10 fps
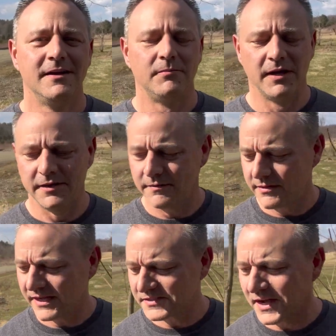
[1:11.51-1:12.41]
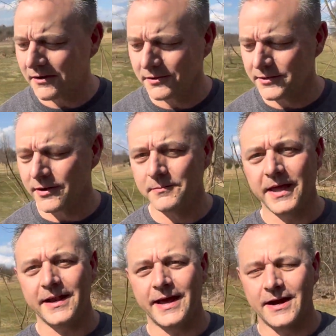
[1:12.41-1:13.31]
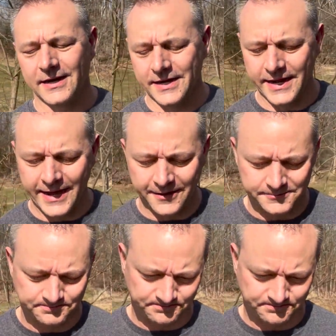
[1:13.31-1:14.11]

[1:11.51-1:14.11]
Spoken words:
But that's not really what I'm getting at right now.